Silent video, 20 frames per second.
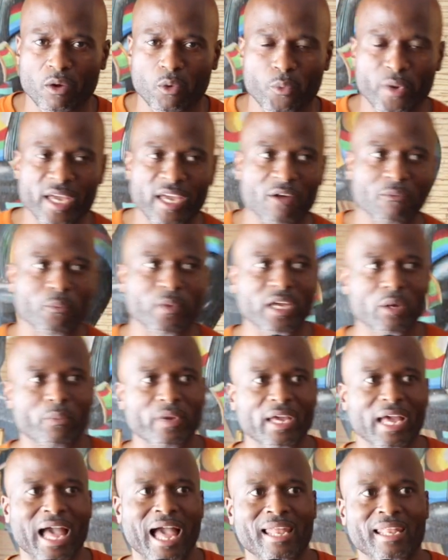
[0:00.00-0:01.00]

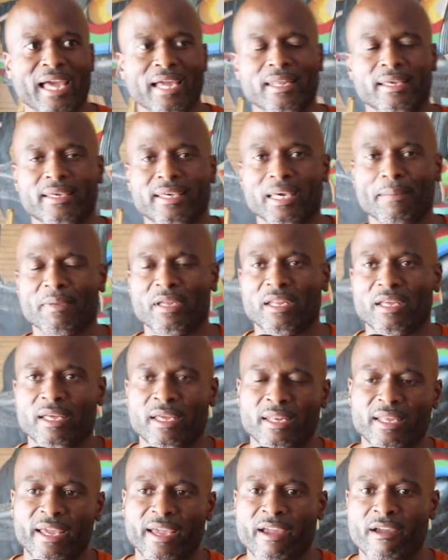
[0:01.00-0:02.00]
We highlighted Kemet
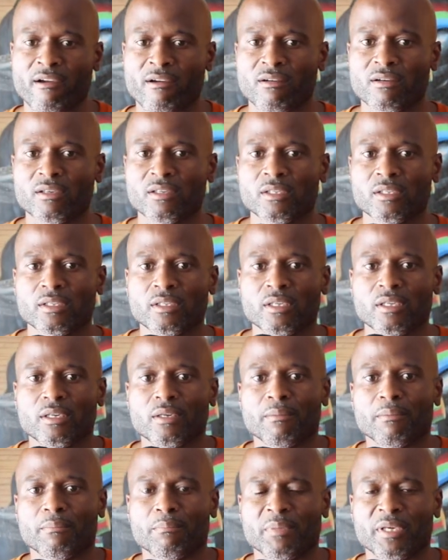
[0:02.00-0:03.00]
in here
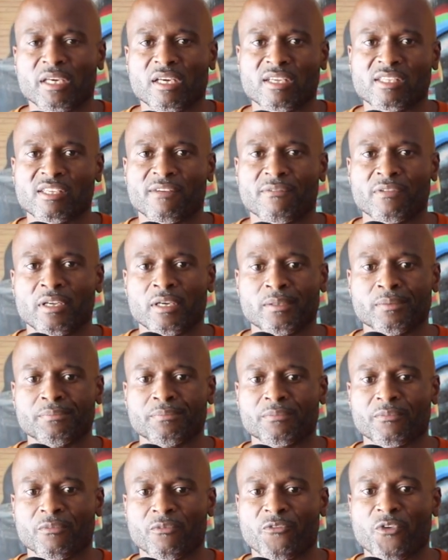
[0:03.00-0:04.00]
because of the,
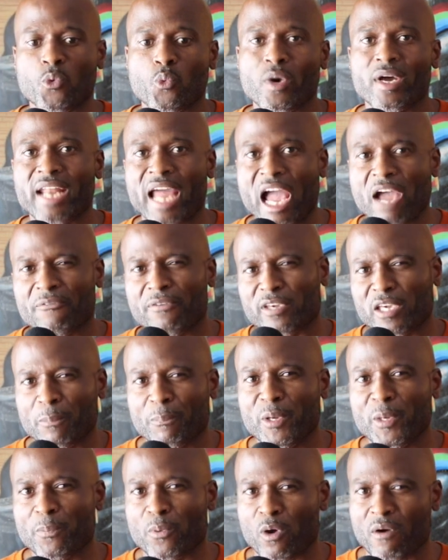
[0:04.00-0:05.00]
for one, African
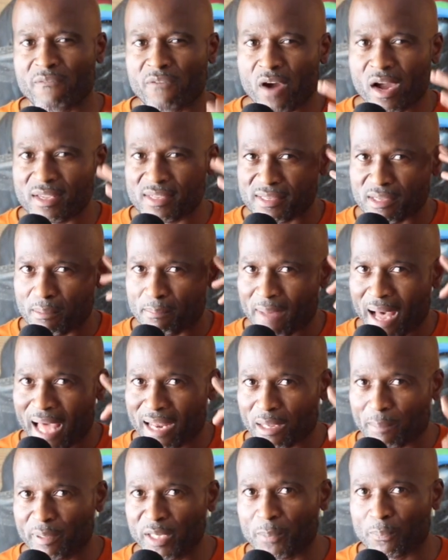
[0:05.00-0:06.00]
people are very
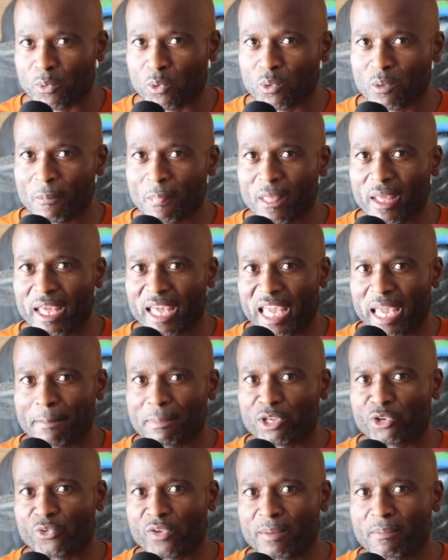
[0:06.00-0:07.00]
symbolic people.
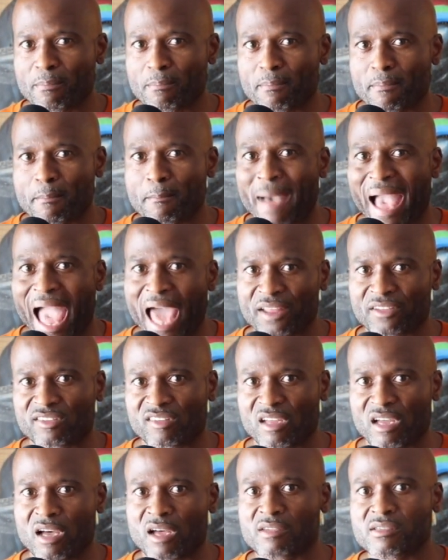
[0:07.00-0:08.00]
Imagery matters
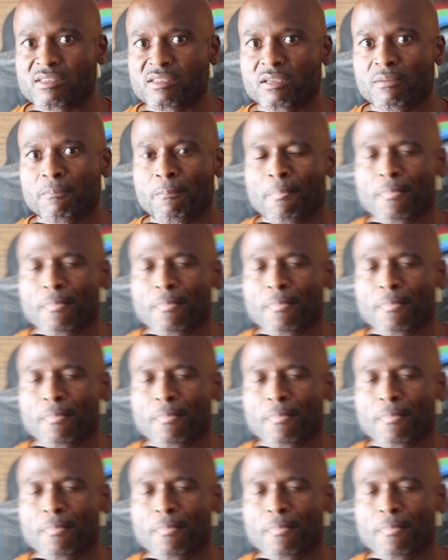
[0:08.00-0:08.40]
to us.